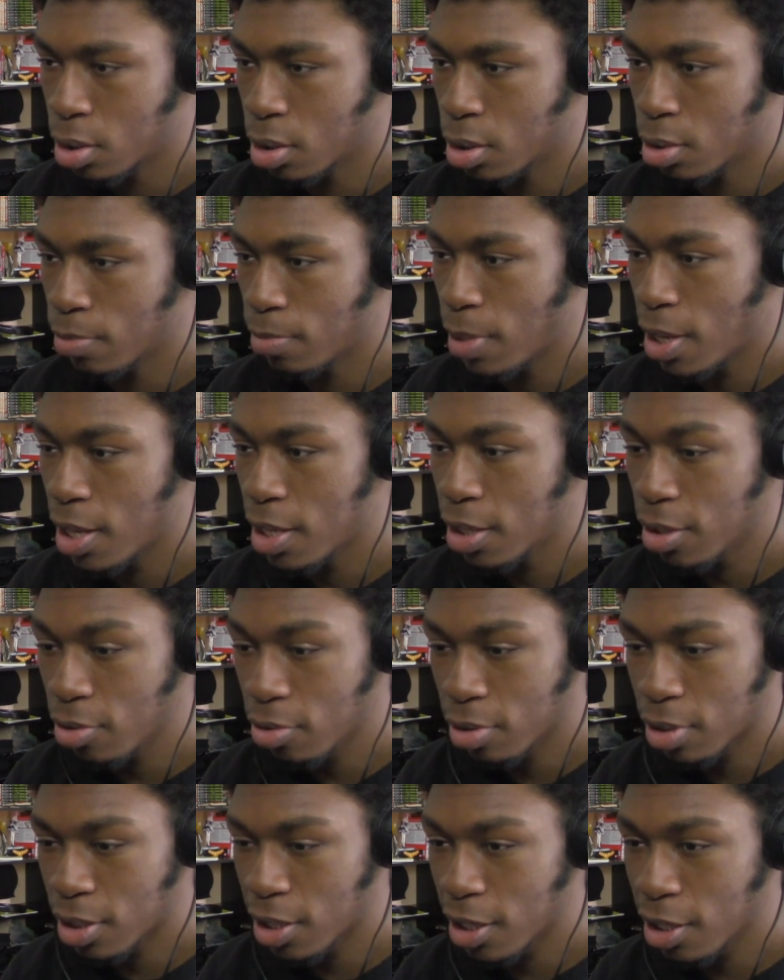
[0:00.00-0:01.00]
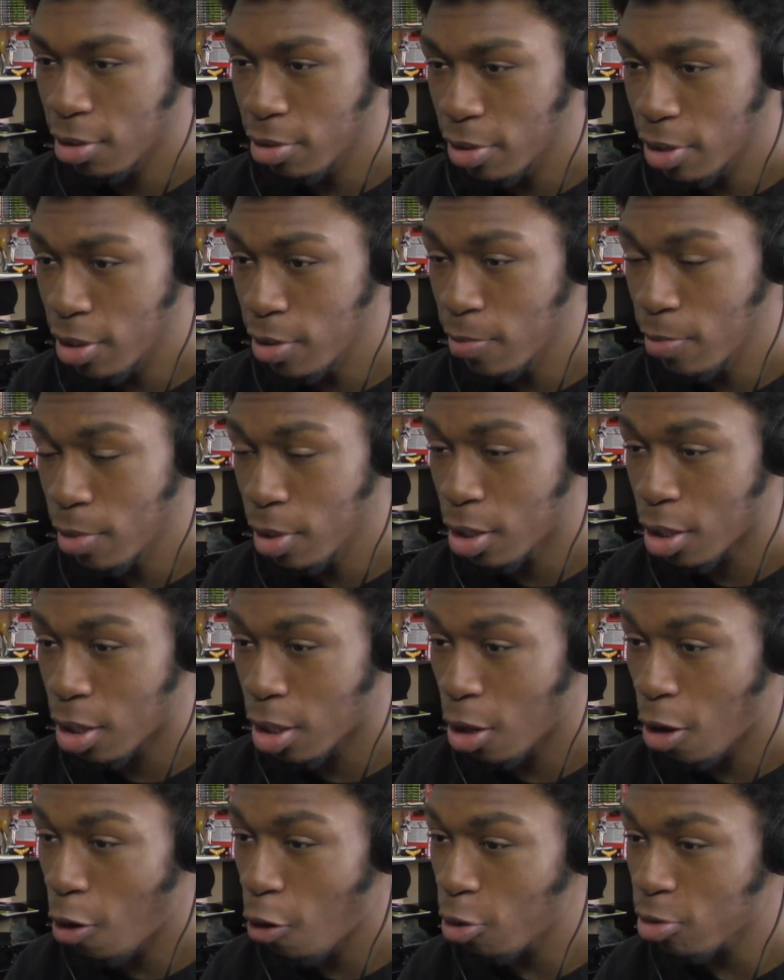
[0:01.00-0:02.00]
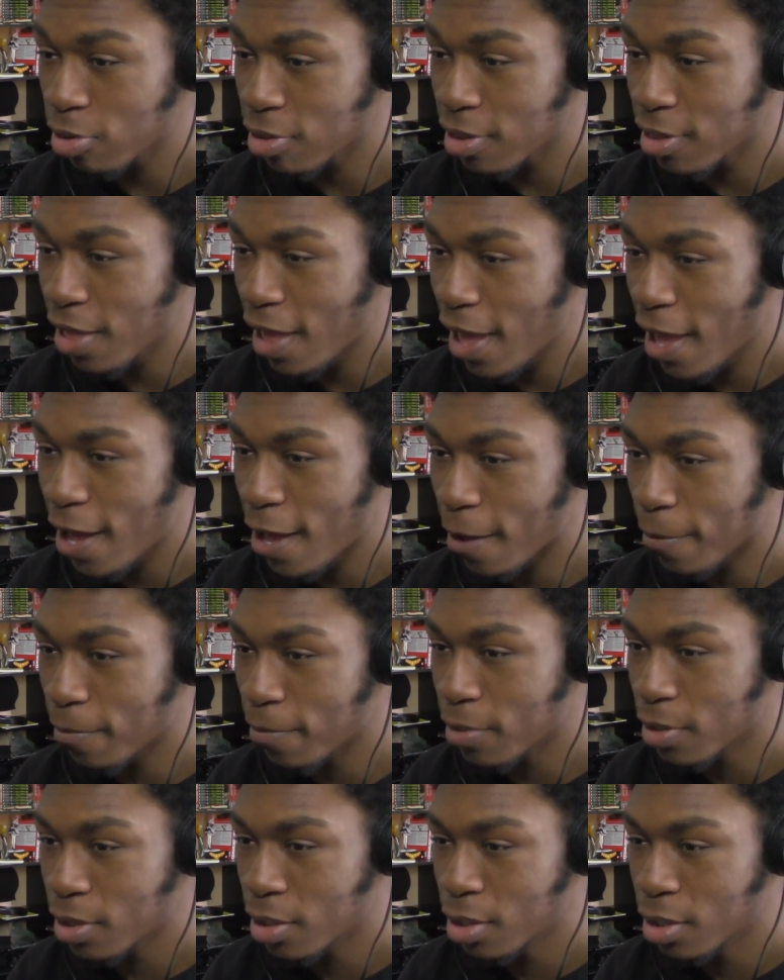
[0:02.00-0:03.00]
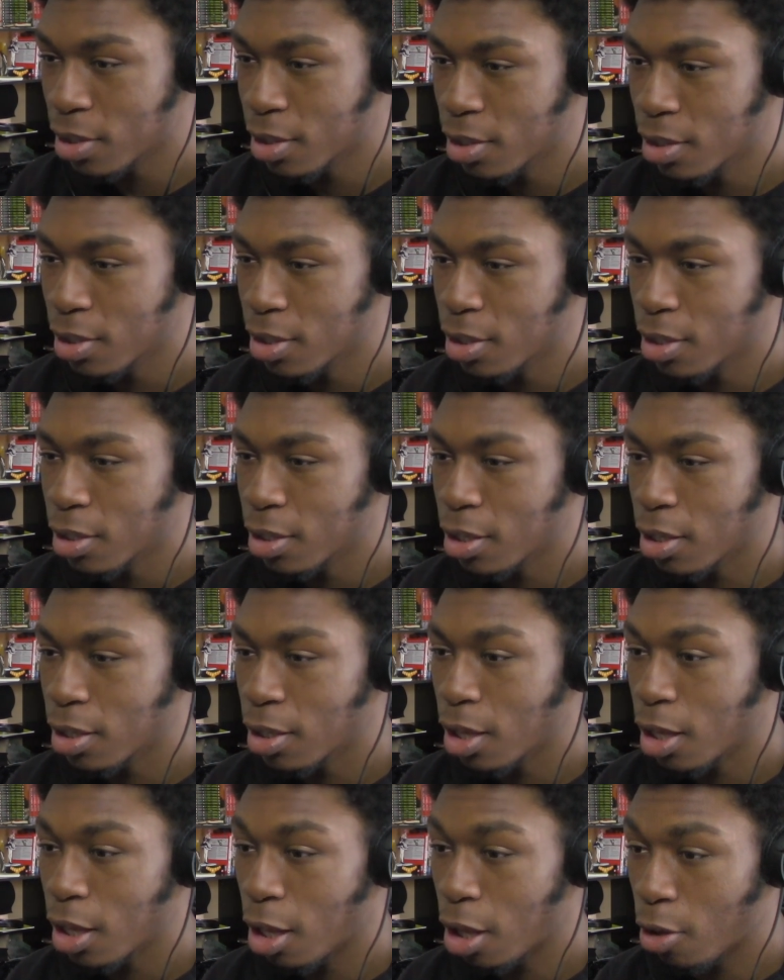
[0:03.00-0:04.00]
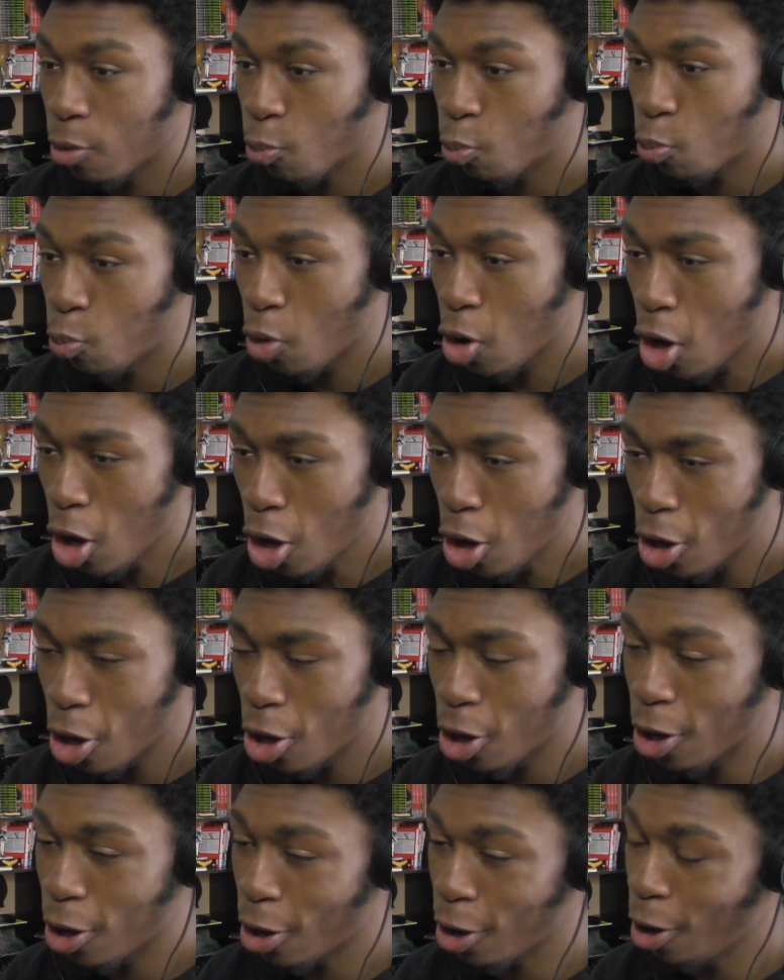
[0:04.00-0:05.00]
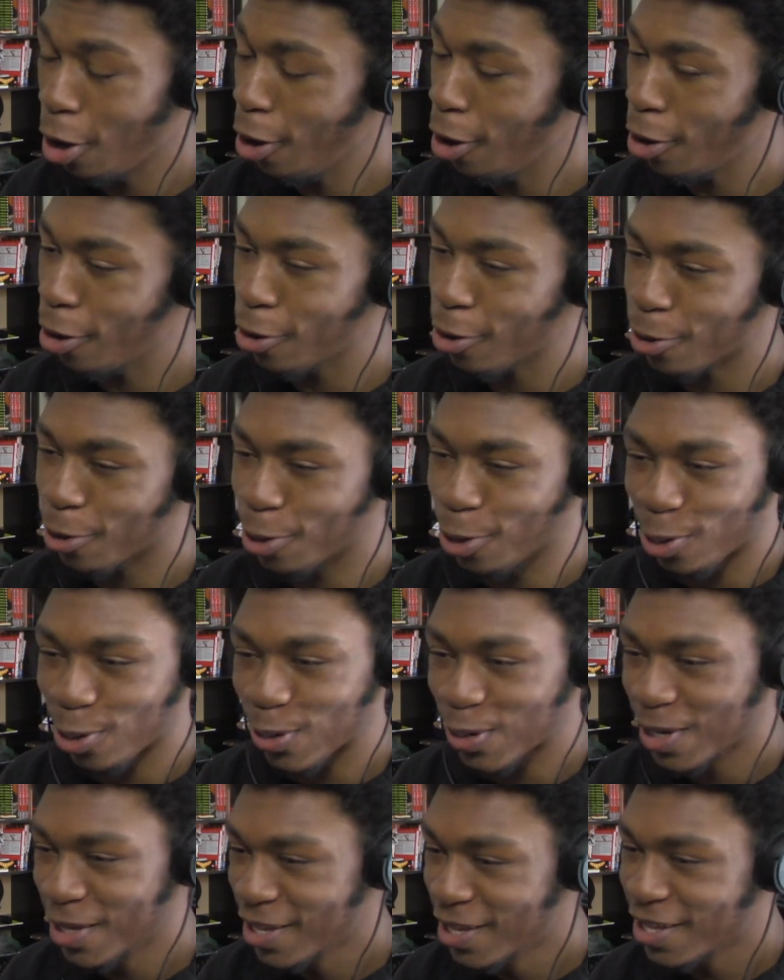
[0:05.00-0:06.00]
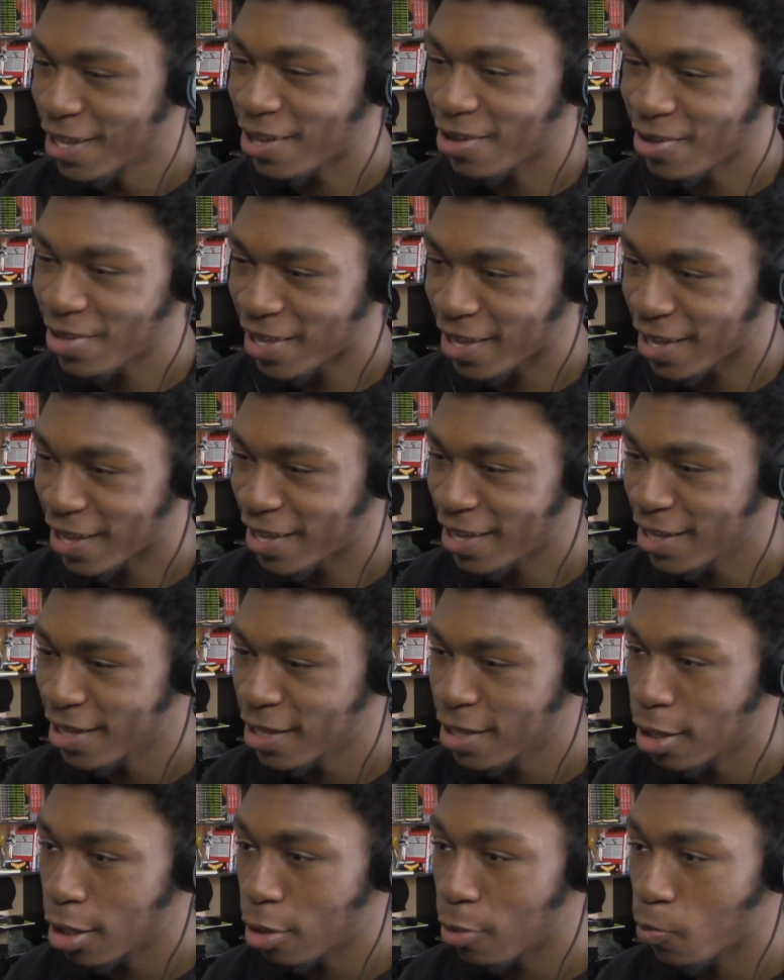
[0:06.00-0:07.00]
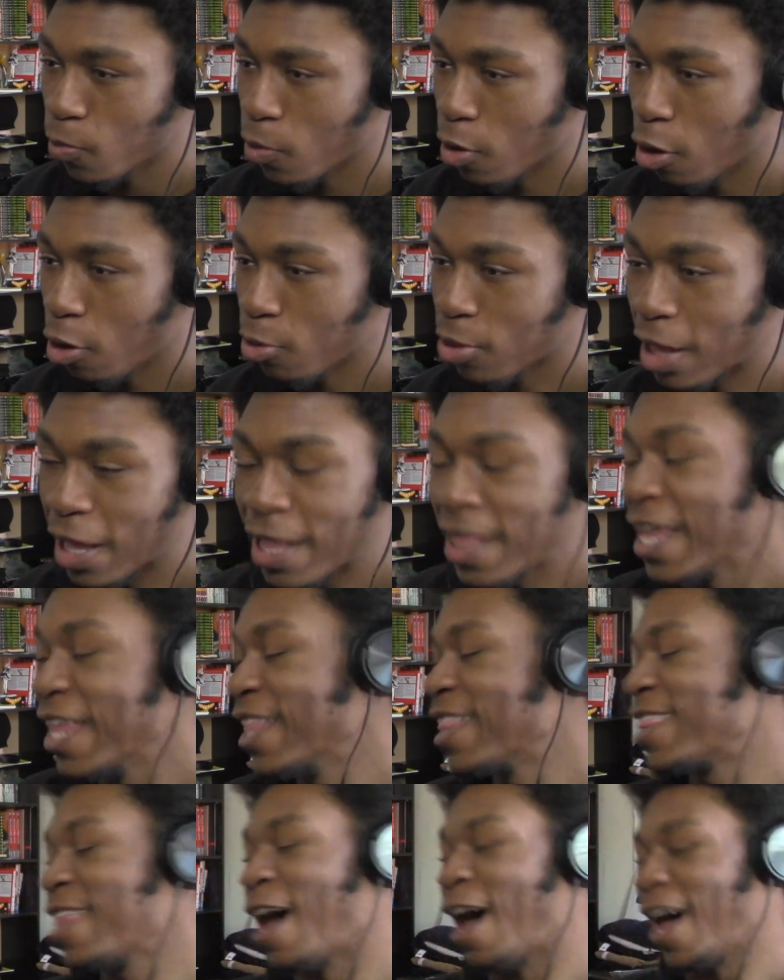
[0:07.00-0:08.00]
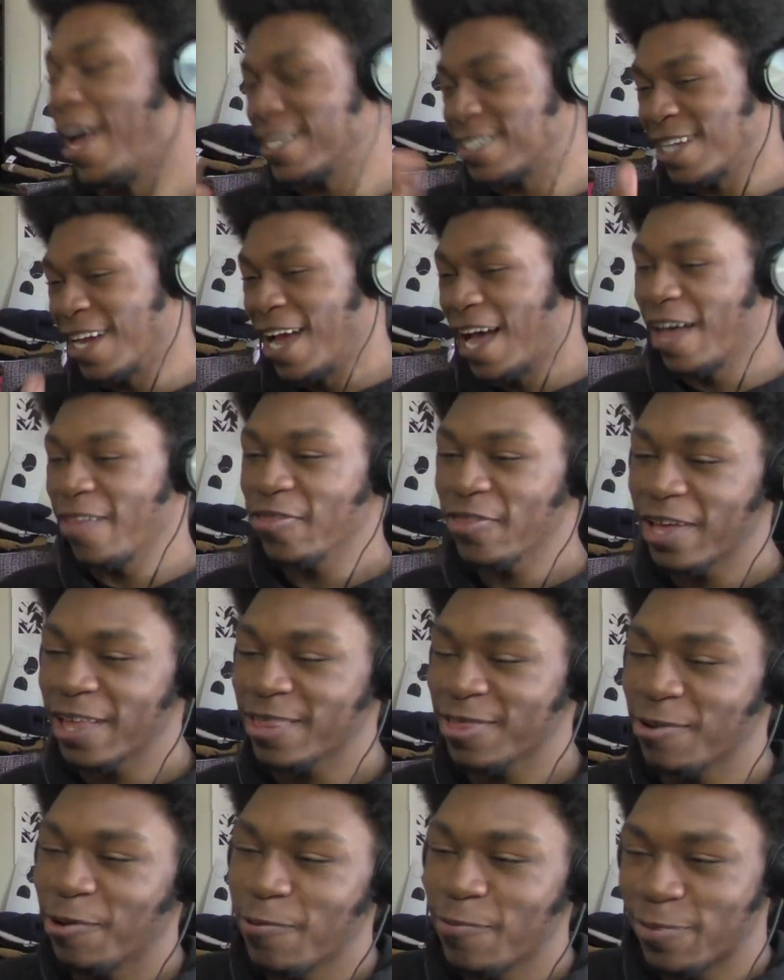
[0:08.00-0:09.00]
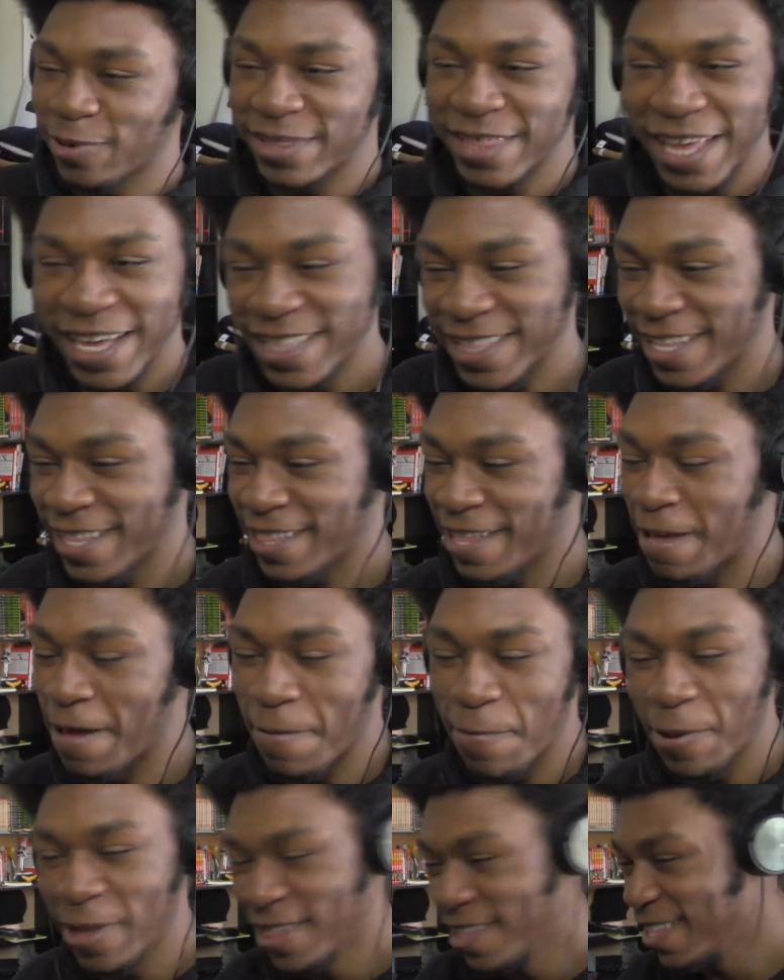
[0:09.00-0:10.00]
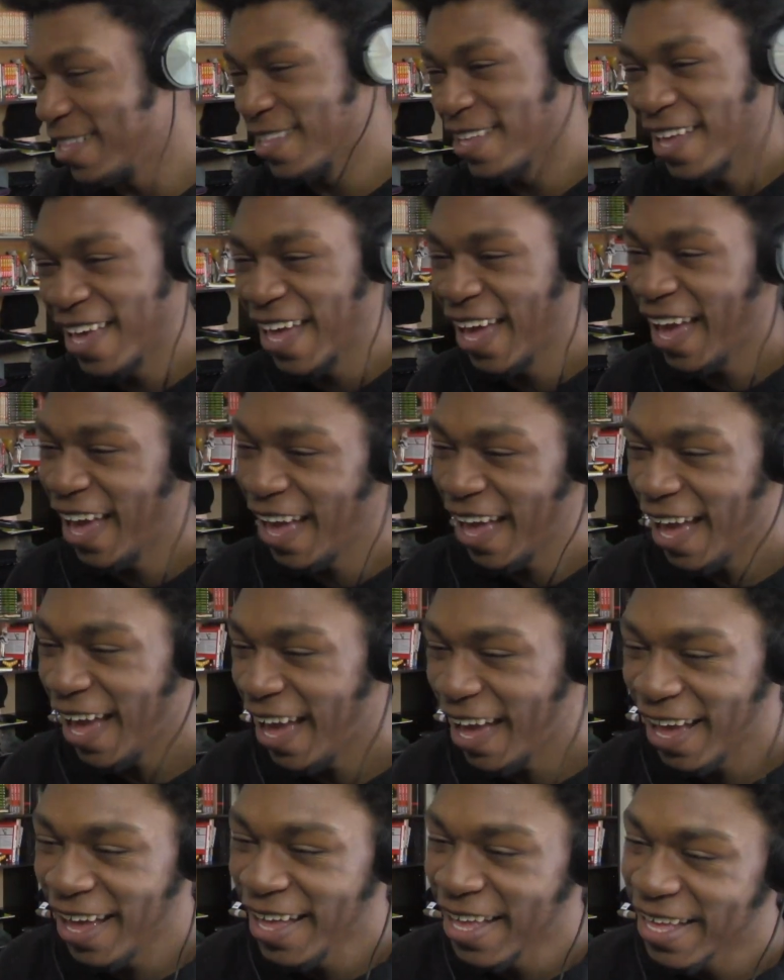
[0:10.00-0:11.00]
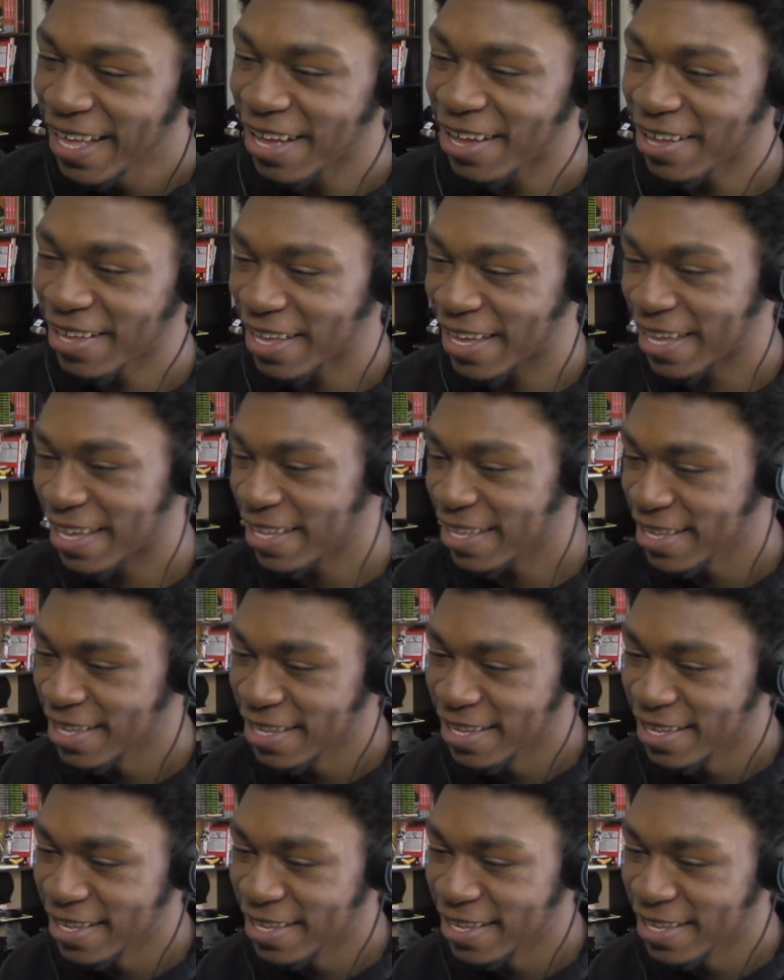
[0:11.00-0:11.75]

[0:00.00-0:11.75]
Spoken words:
Man, he's gonna kill them? Oh, snap! Whoa! Okay. Oh, they didn't dodge. I thought someone protected them. Okay.